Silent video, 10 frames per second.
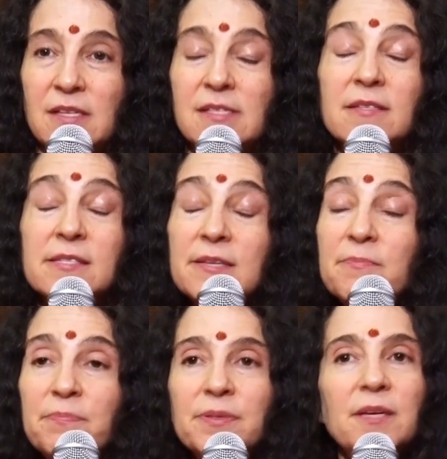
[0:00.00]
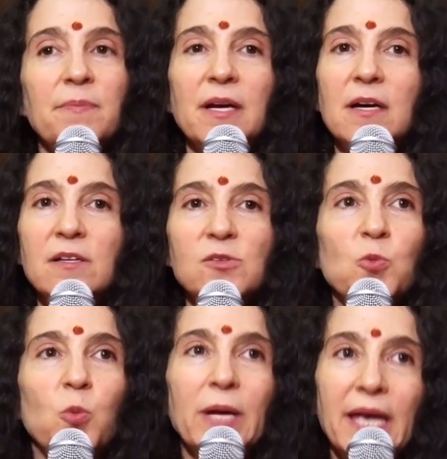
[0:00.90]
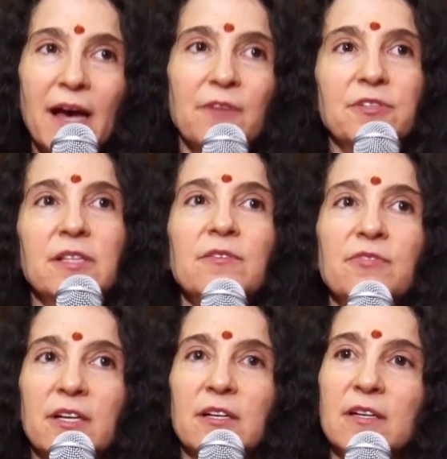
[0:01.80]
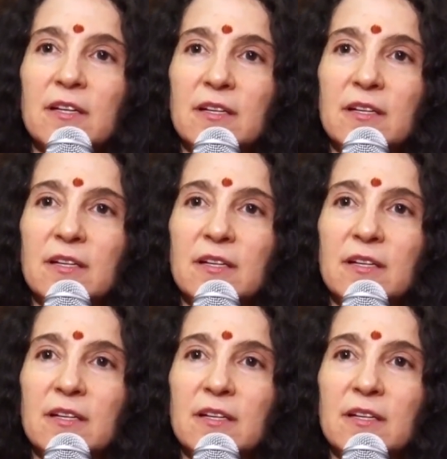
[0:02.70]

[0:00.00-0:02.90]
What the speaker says: simply because we have to live here.